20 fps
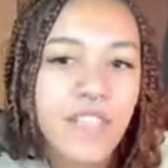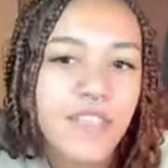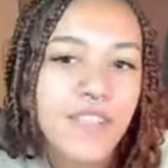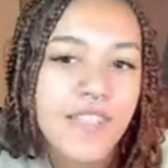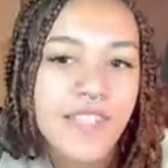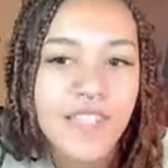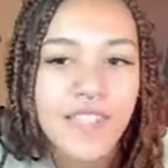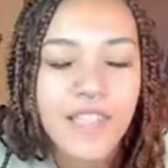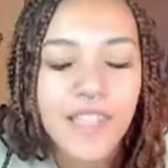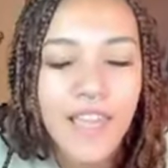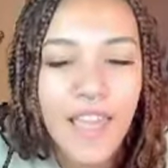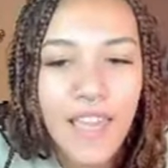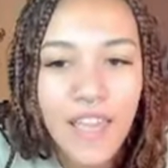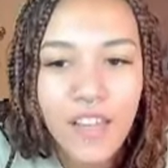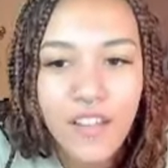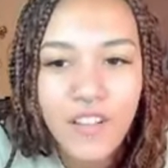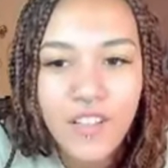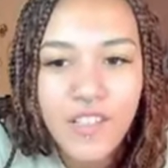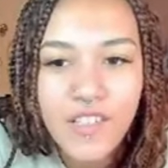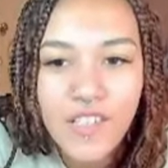of
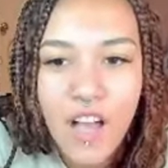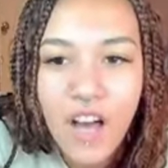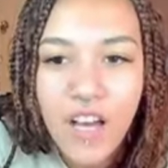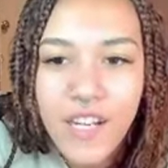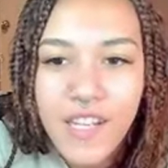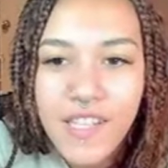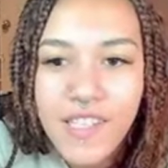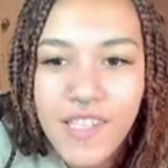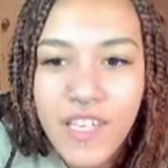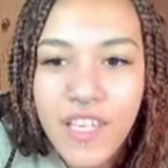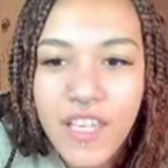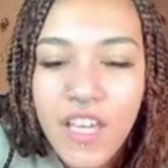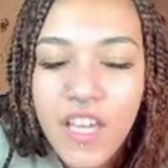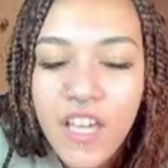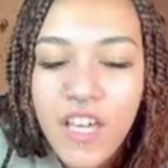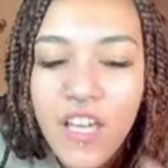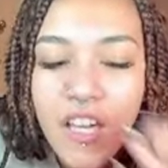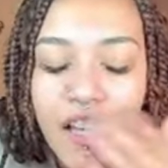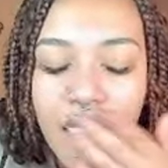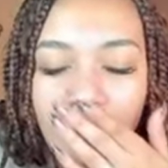scales.
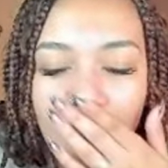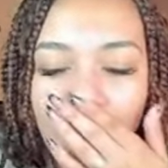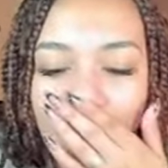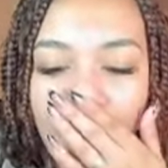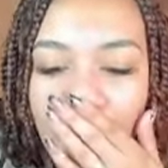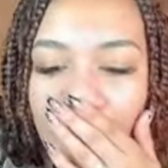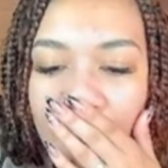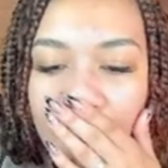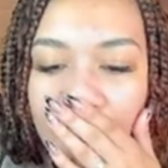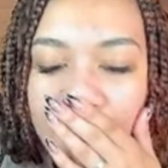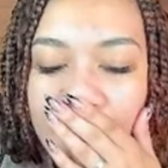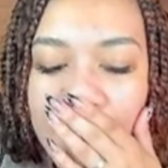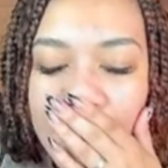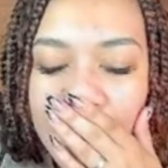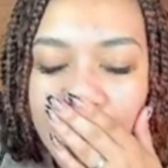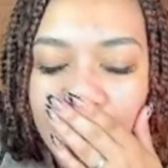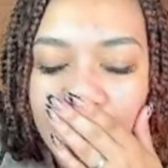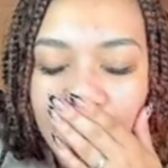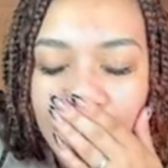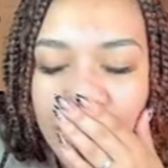
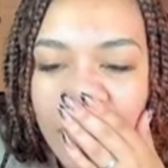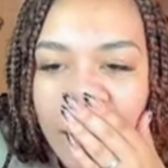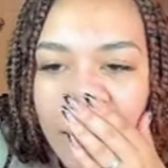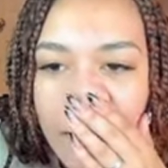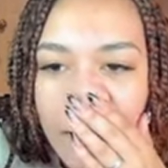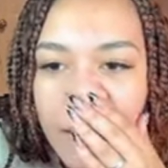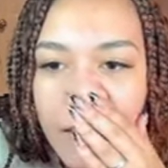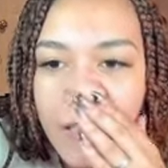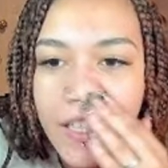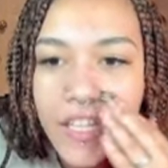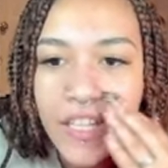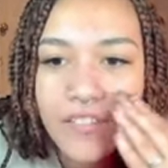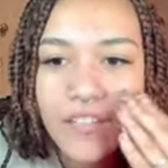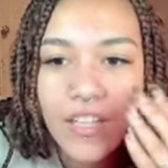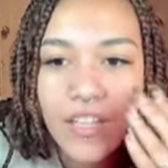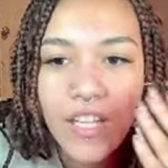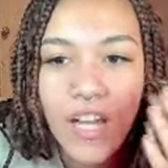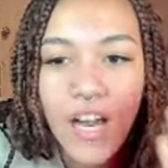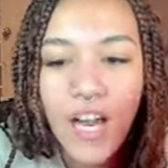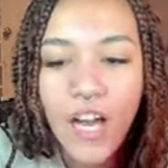Honestly, you're
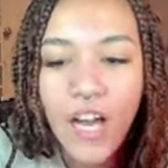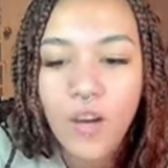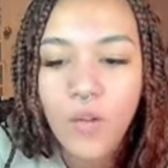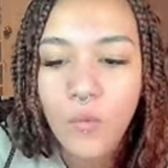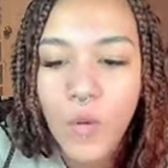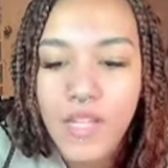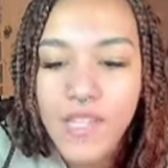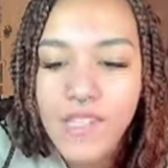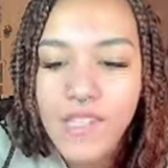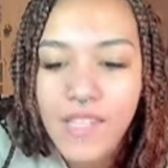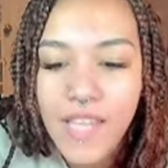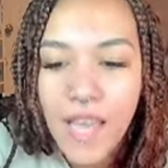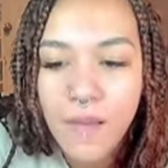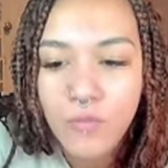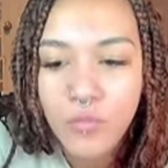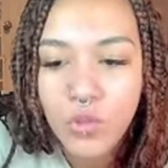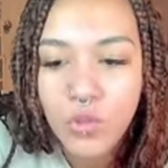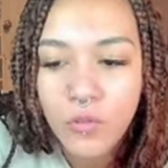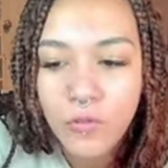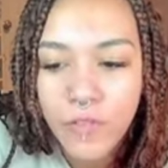giving, what's that
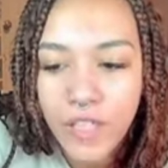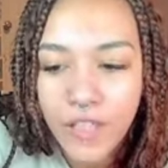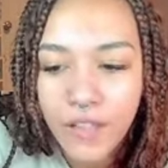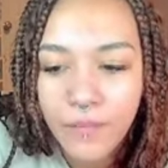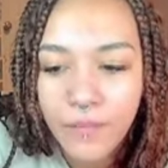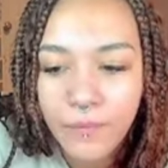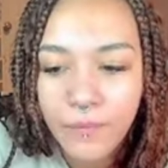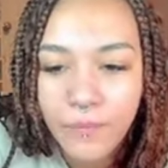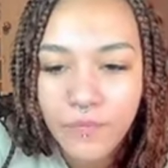movie?